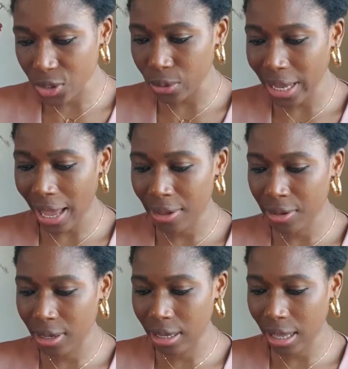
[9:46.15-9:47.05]
yeah,
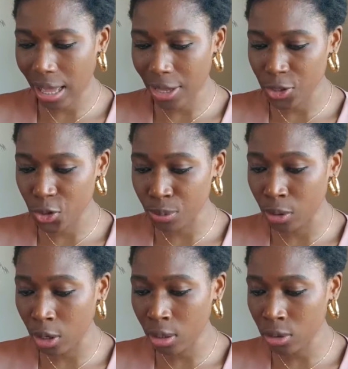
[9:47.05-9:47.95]
a
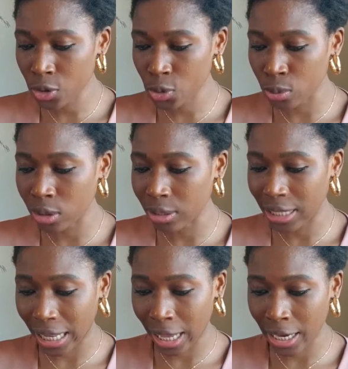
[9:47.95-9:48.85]
small swollen
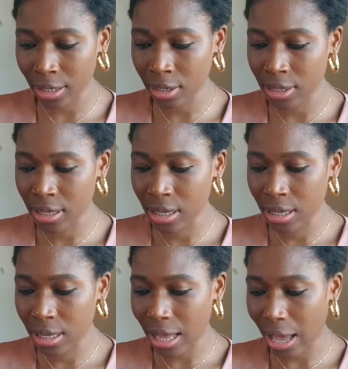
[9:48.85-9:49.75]
gland.
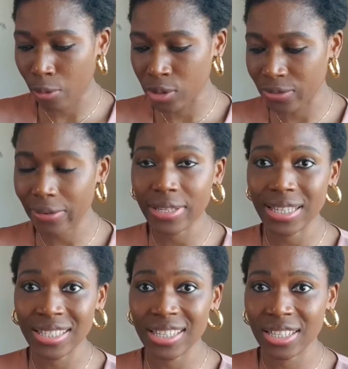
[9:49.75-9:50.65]
I was very
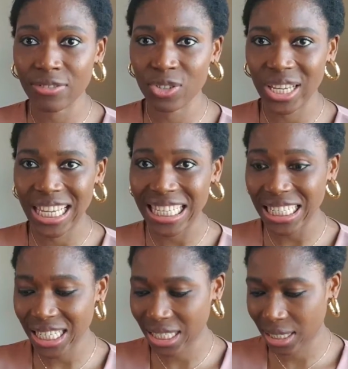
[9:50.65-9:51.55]
sensitive to
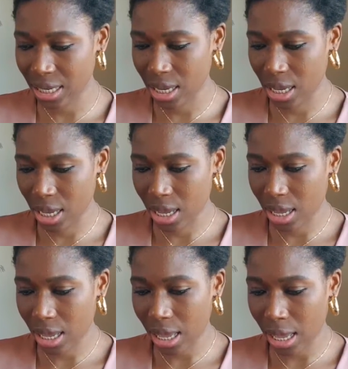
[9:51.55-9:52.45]
heat,
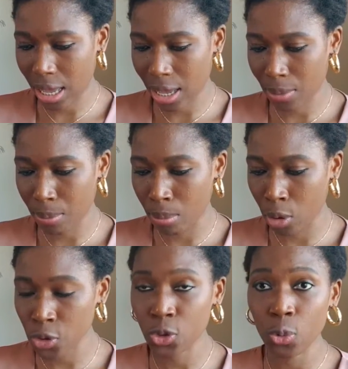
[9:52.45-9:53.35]

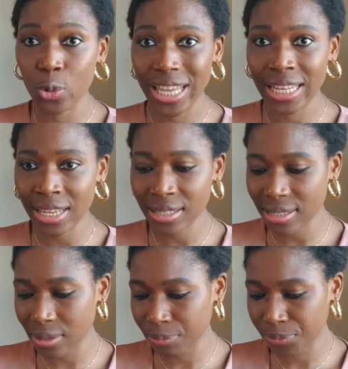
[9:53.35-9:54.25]
muscle
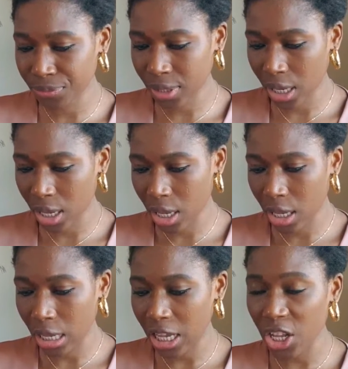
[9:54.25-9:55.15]
weakness,
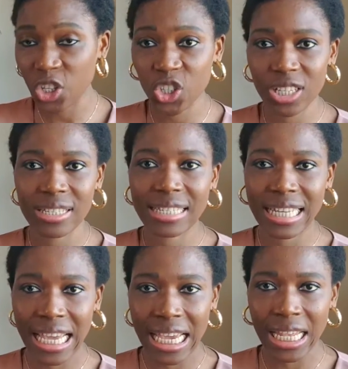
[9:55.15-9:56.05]
itchy
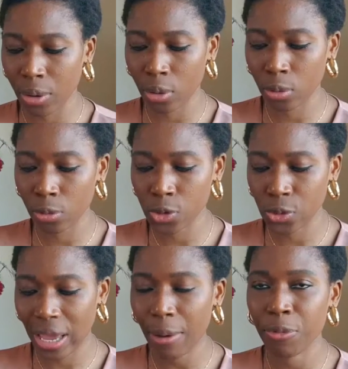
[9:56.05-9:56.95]
skin. But
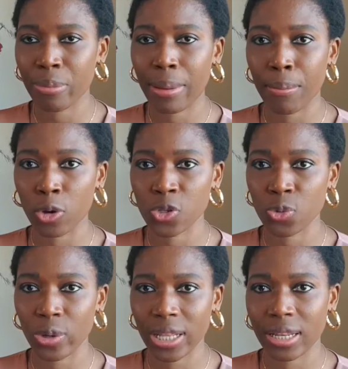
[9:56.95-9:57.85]
to help with my
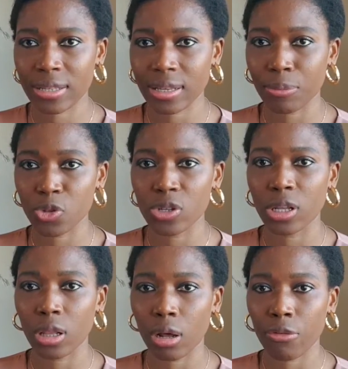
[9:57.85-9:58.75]
muscle weakness, I'm doing
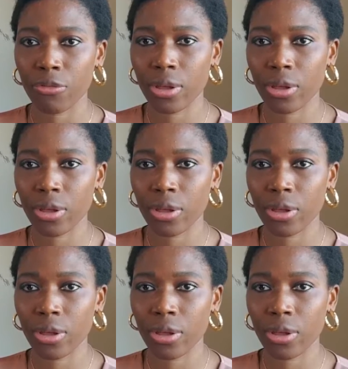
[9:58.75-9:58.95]
a lot of